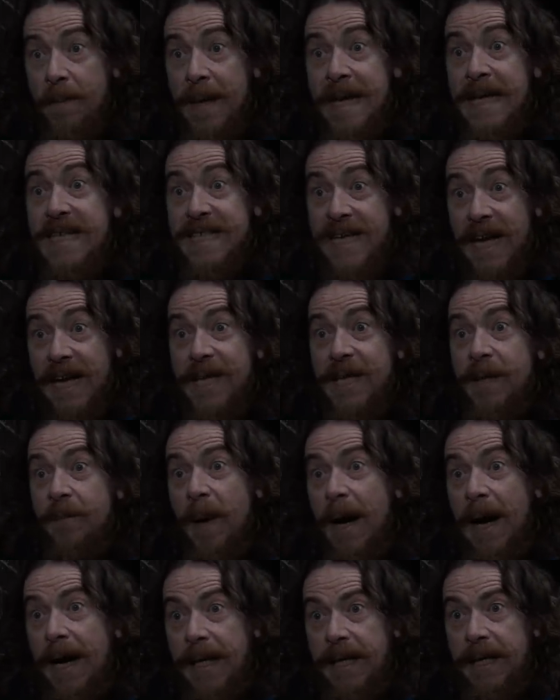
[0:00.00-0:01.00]
me take you
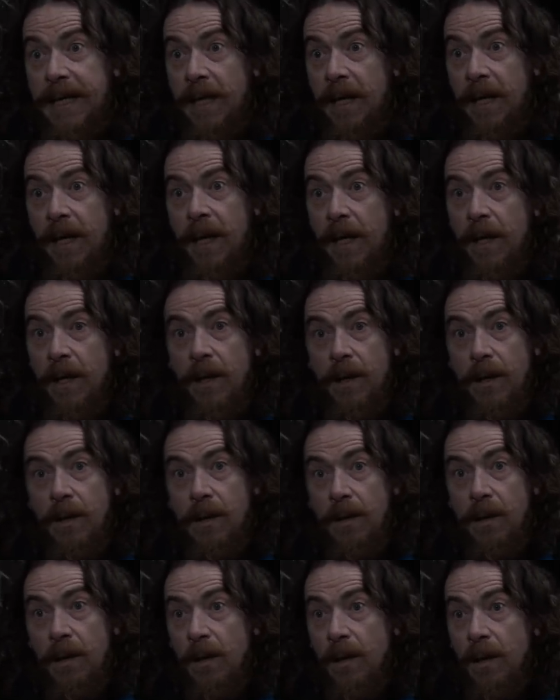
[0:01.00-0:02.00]
back?
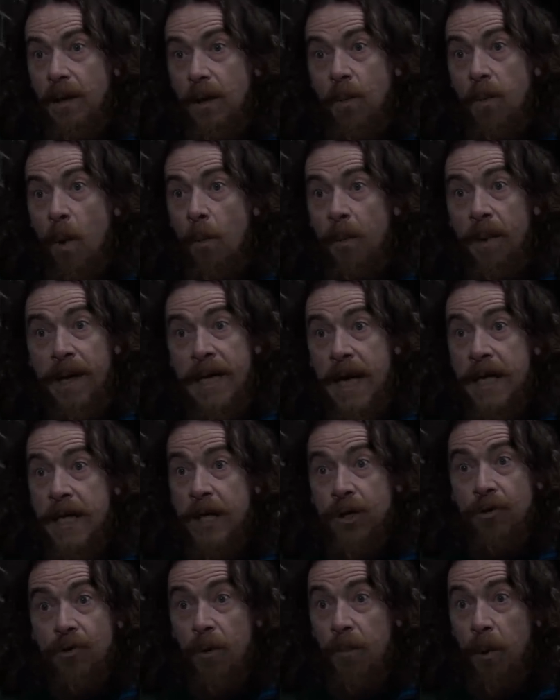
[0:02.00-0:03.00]
You won't be in any
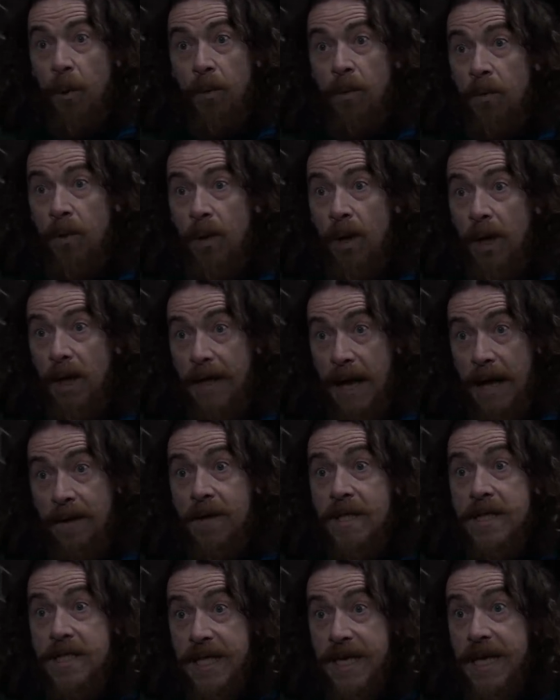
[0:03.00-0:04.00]
trouble. I
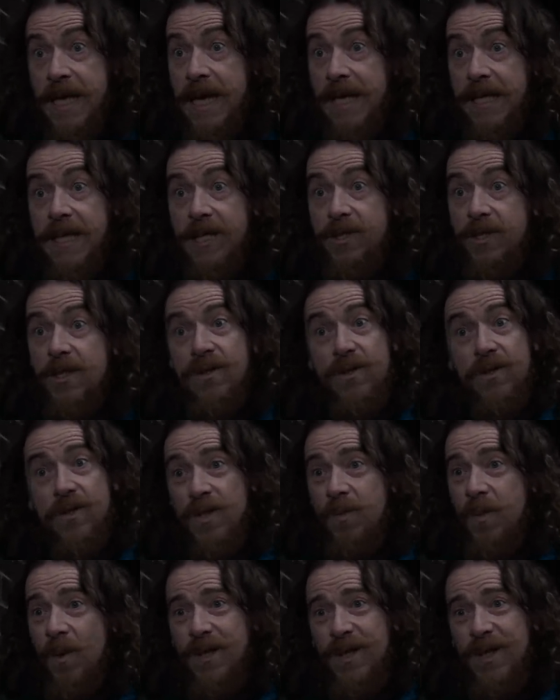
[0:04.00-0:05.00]
guarantee it. They
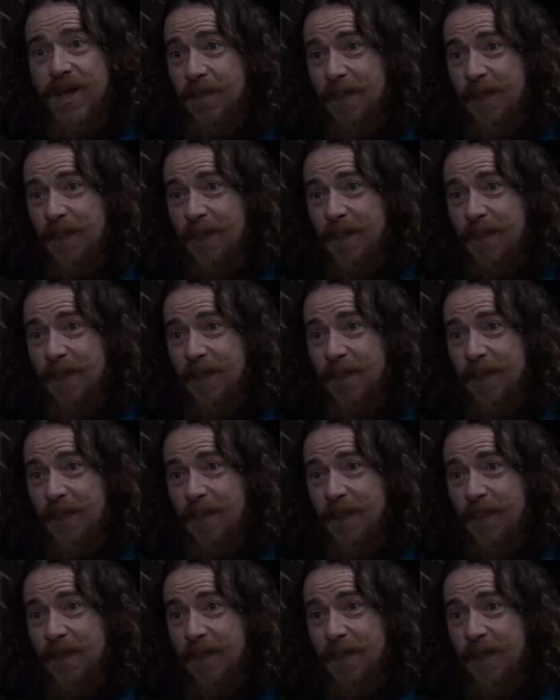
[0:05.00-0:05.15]
just want you